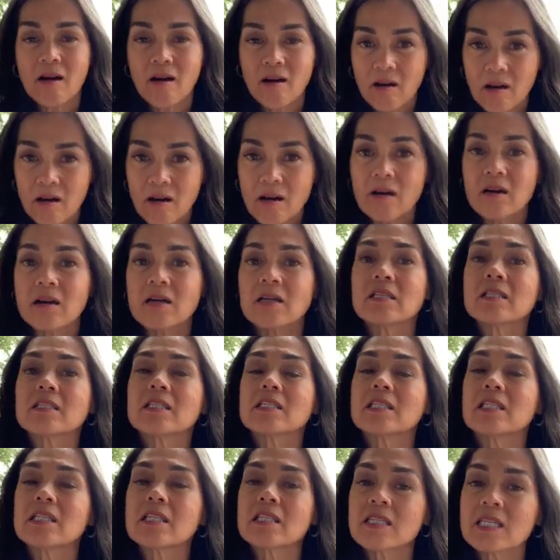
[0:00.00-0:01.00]
all
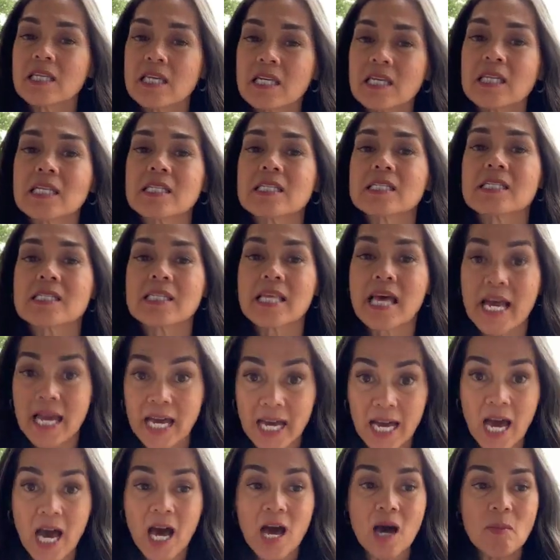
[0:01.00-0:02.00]
the things that
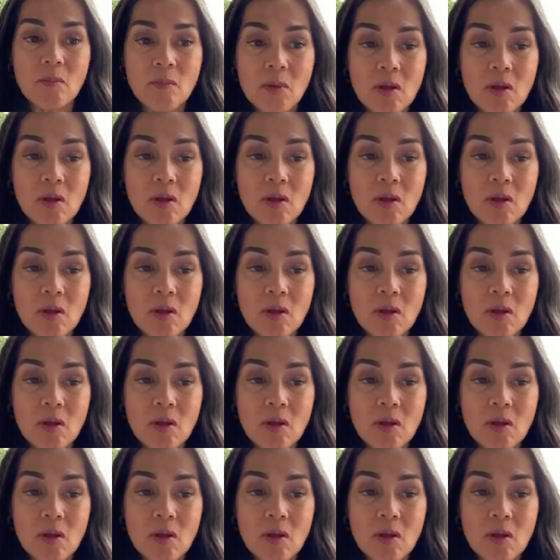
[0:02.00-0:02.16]
come